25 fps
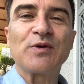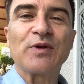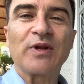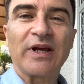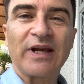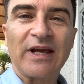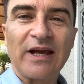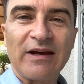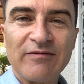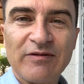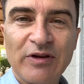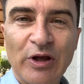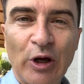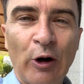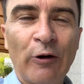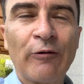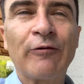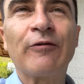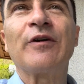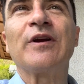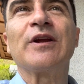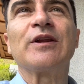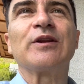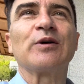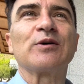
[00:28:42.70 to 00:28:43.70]
that gave the
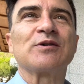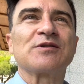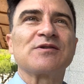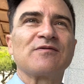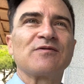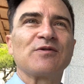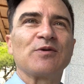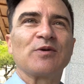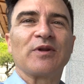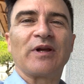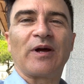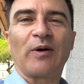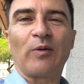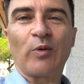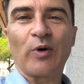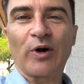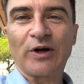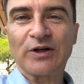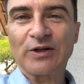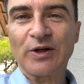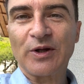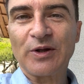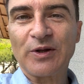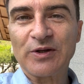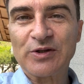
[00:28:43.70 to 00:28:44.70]
offering, those of you that
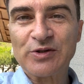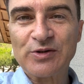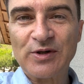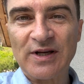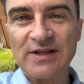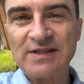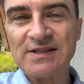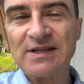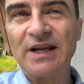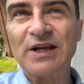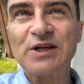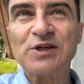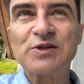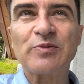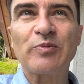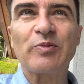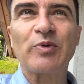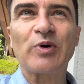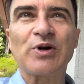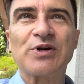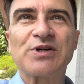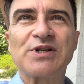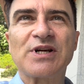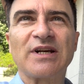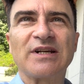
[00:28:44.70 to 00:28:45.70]
worked on the translation
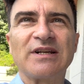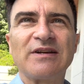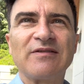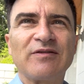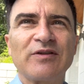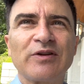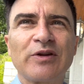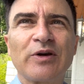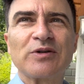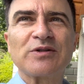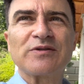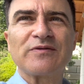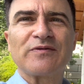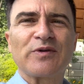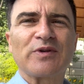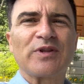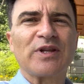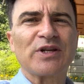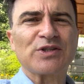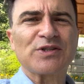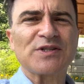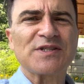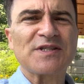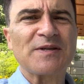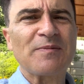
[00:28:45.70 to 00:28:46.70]
project, even those of you that
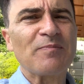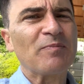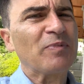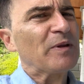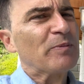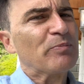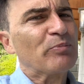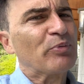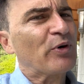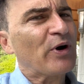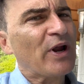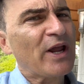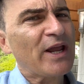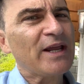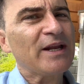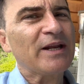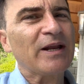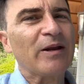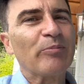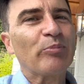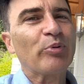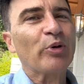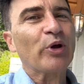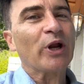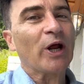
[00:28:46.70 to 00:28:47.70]
just simply prayed
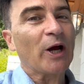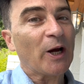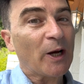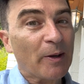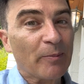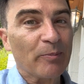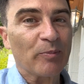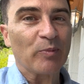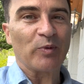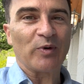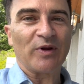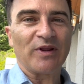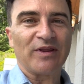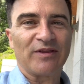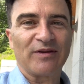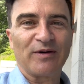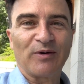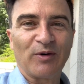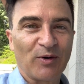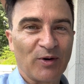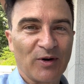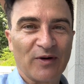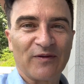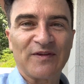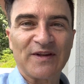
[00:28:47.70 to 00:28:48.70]
and put up with
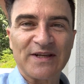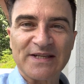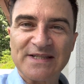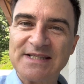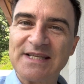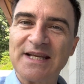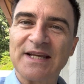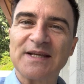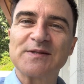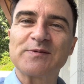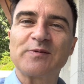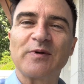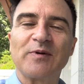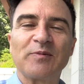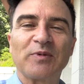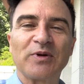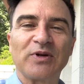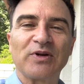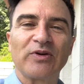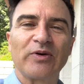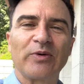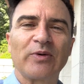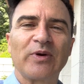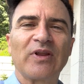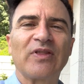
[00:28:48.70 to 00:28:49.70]
all of these things we've been
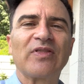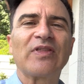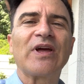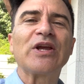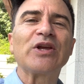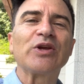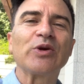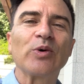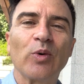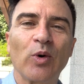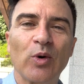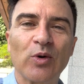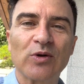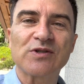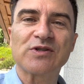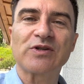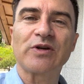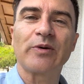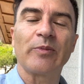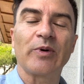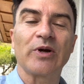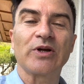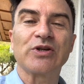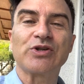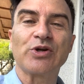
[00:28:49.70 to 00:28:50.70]
doing, thank you all so
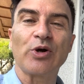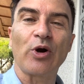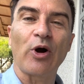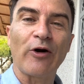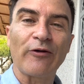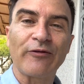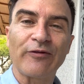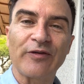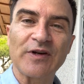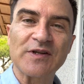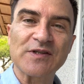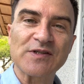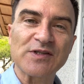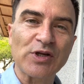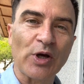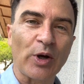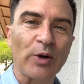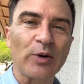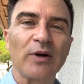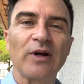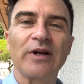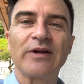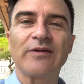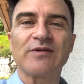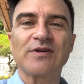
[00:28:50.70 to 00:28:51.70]
much. Your offerings
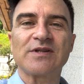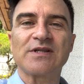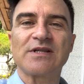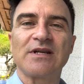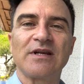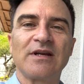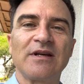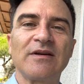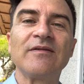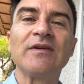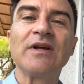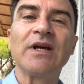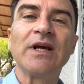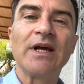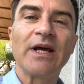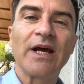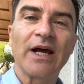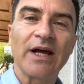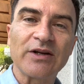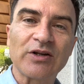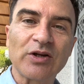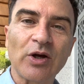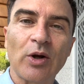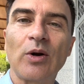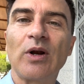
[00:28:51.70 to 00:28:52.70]
totally received
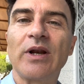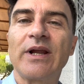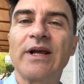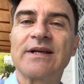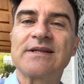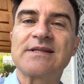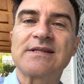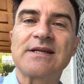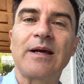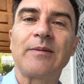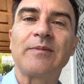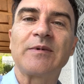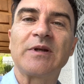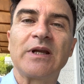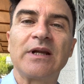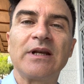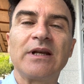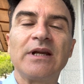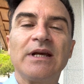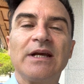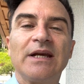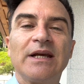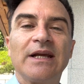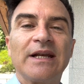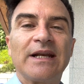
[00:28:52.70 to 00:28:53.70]
and totally accepted.
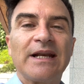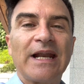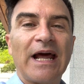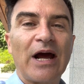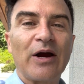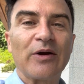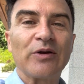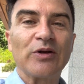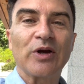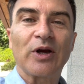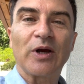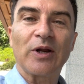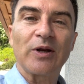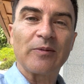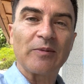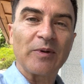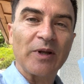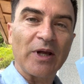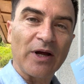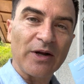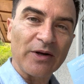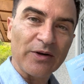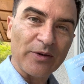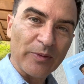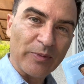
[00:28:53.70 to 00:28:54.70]
Now you're going to be
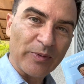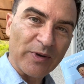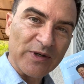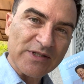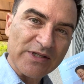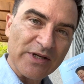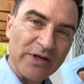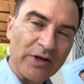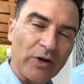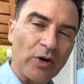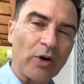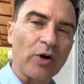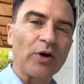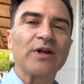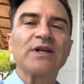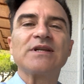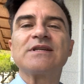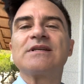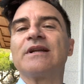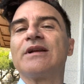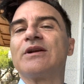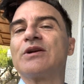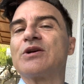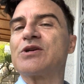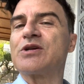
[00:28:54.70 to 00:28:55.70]
under President Hodi's
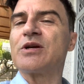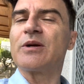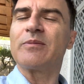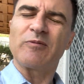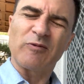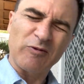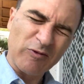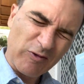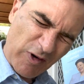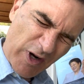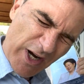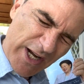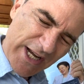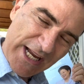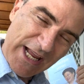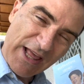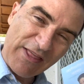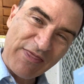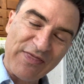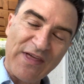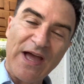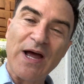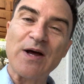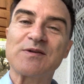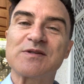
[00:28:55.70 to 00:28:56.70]
leadership, running
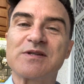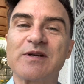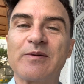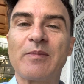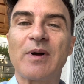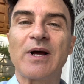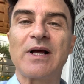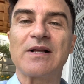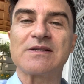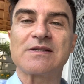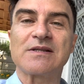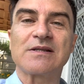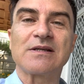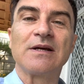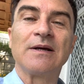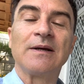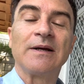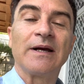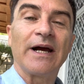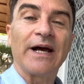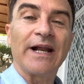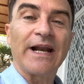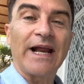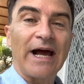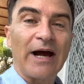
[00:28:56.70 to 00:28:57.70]
1,000 miles
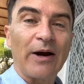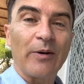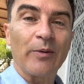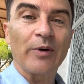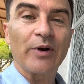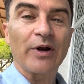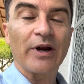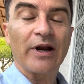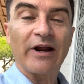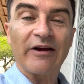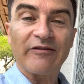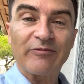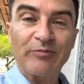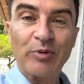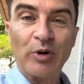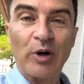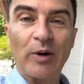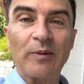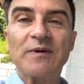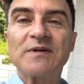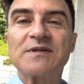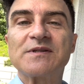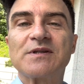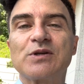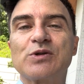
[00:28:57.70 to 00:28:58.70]
an hour, and I've
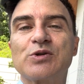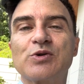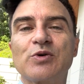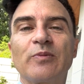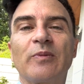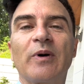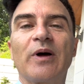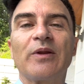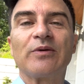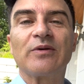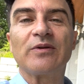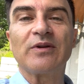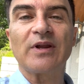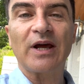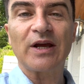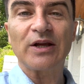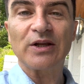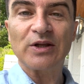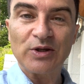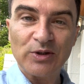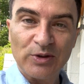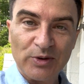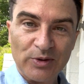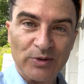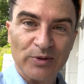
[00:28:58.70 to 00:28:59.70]
promised to True Mother that
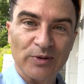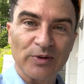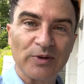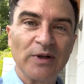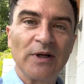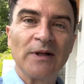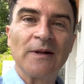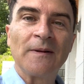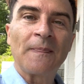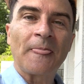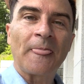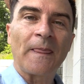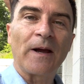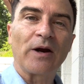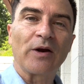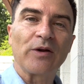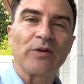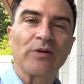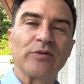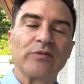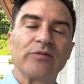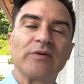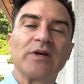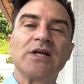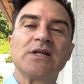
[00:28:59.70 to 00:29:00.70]
you are
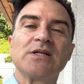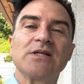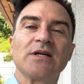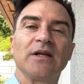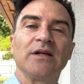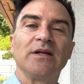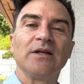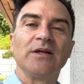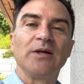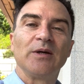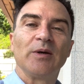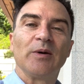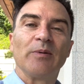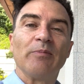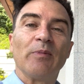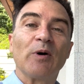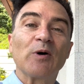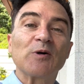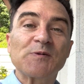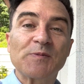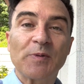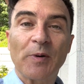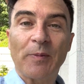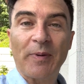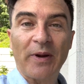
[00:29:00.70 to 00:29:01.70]
the region
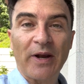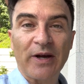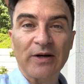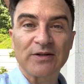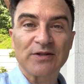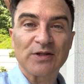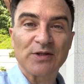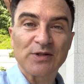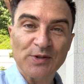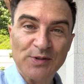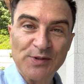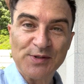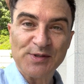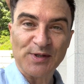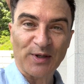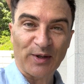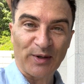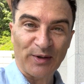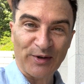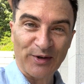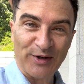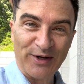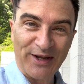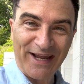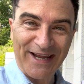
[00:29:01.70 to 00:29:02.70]
most prepared to do so,
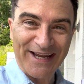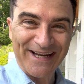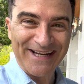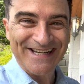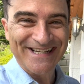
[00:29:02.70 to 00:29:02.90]
okay?